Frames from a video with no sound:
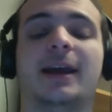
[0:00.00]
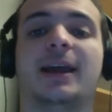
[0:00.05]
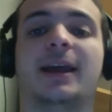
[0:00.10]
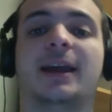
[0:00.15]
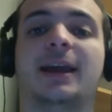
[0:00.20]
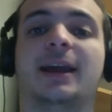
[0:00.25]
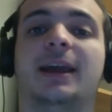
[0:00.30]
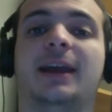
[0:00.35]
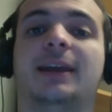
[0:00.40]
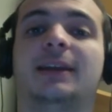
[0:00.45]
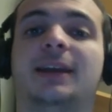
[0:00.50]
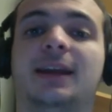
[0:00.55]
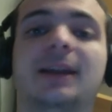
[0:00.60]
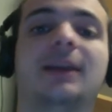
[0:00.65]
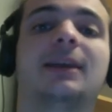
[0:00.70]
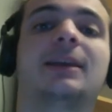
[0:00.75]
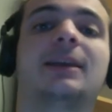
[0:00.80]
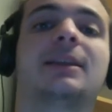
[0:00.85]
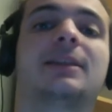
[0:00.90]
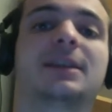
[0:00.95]
And
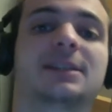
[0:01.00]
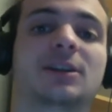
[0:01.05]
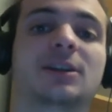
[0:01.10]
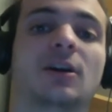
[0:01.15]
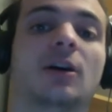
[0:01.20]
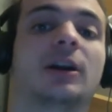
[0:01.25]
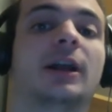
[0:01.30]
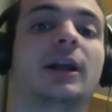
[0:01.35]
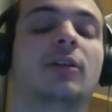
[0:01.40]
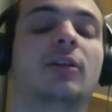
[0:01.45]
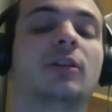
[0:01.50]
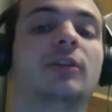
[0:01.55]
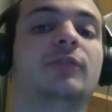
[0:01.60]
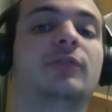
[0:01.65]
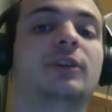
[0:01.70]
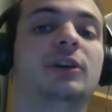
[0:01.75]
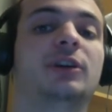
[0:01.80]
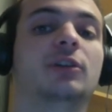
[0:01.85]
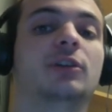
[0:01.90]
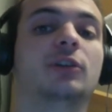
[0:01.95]
getting this card out of
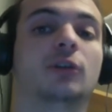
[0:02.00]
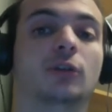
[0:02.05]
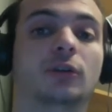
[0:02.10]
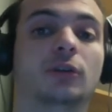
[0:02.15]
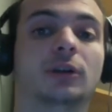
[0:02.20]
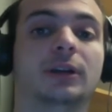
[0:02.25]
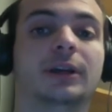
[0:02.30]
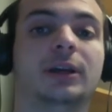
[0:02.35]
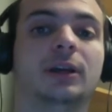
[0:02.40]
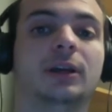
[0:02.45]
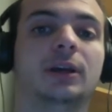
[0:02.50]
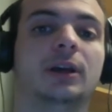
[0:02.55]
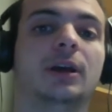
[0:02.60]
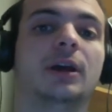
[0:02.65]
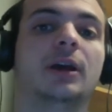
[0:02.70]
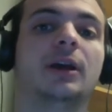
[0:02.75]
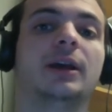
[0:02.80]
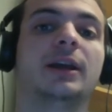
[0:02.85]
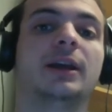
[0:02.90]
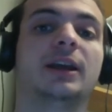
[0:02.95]
the field early,
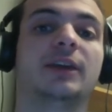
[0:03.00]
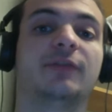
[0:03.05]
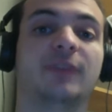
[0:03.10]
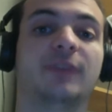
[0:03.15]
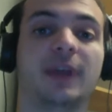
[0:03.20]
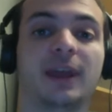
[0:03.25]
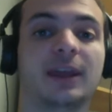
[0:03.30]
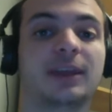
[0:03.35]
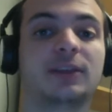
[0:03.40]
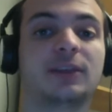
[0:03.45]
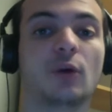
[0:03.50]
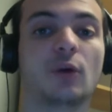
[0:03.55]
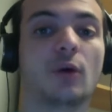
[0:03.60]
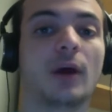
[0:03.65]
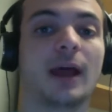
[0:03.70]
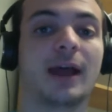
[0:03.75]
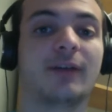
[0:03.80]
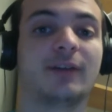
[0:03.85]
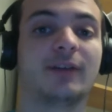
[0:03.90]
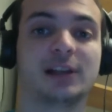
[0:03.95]
if they
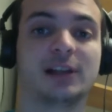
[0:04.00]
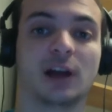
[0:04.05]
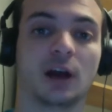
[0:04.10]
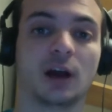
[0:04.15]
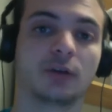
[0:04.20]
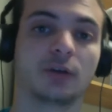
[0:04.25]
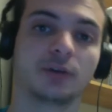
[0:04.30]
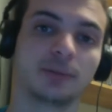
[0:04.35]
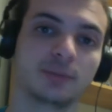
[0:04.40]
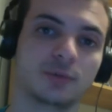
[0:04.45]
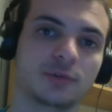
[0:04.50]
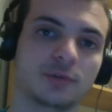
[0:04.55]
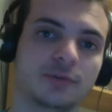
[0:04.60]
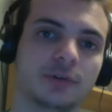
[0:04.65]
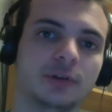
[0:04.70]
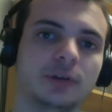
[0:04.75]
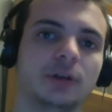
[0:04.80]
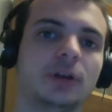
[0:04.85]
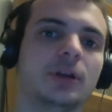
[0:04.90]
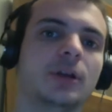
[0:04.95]
don't have any hard
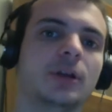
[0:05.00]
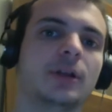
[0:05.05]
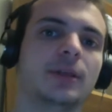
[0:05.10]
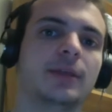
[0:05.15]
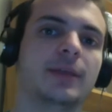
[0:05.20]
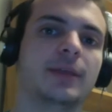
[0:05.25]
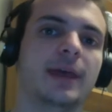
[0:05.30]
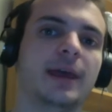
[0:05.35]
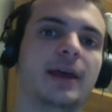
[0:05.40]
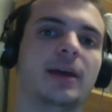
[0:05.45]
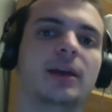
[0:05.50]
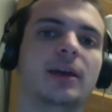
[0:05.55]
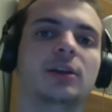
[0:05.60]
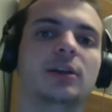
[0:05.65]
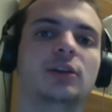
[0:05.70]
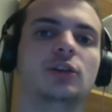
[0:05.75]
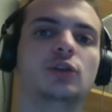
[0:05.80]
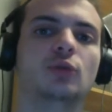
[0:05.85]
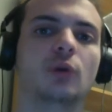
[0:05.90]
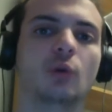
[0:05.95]
removal,
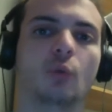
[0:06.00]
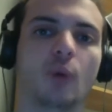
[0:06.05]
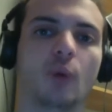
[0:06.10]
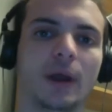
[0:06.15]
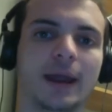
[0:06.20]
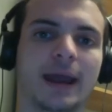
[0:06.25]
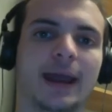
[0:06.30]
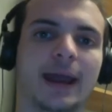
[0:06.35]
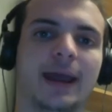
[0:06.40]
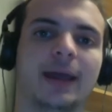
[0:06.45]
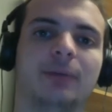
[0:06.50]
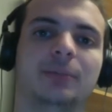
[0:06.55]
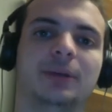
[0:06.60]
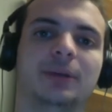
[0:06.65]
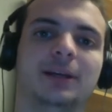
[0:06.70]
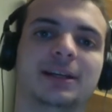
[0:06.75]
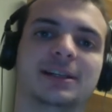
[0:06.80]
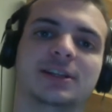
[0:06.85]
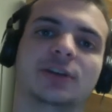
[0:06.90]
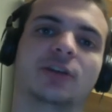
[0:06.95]
then you are way
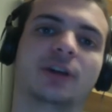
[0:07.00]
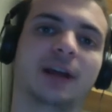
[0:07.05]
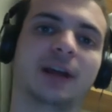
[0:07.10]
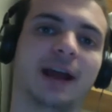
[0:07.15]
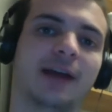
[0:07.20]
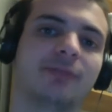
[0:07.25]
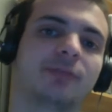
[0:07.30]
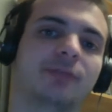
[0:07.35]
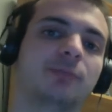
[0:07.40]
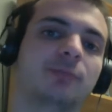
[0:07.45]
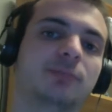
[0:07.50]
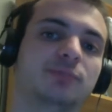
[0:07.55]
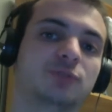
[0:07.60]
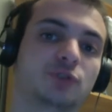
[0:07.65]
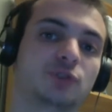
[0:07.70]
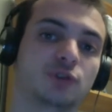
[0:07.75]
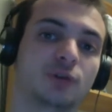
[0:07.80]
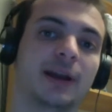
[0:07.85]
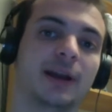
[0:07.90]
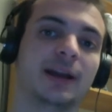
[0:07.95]
ahead, because they're going to have to
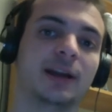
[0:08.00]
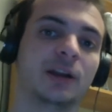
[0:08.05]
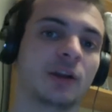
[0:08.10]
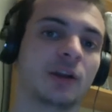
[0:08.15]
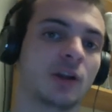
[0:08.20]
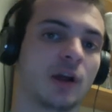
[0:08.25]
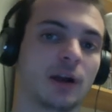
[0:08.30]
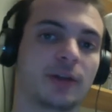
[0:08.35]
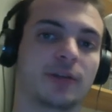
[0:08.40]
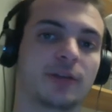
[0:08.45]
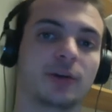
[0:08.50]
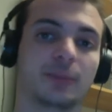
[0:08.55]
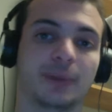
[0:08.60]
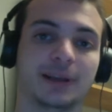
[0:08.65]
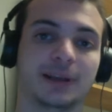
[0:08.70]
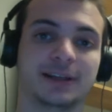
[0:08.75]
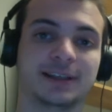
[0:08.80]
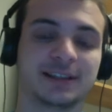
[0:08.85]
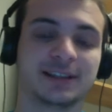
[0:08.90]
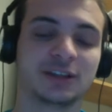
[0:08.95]
trade a lot of their
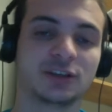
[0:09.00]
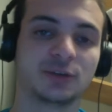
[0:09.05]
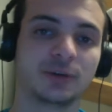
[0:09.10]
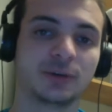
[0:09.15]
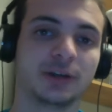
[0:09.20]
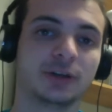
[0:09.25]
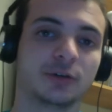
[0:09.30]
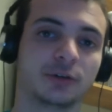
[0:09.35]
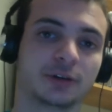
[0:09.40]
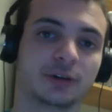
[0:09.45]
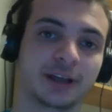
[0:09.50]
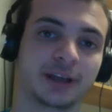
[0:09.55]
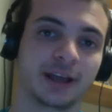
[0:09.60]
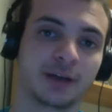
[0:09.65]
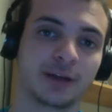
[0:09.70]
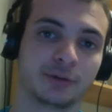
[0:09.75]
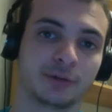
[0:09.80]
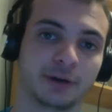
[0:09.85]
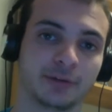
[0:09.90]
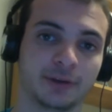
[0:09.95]
minions into it in order to
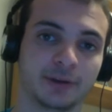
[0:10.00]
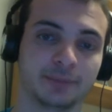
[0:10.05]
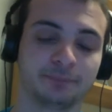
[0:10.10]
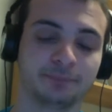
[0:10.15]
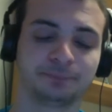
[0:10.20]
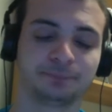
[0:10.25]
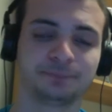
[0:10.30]
get rid of it.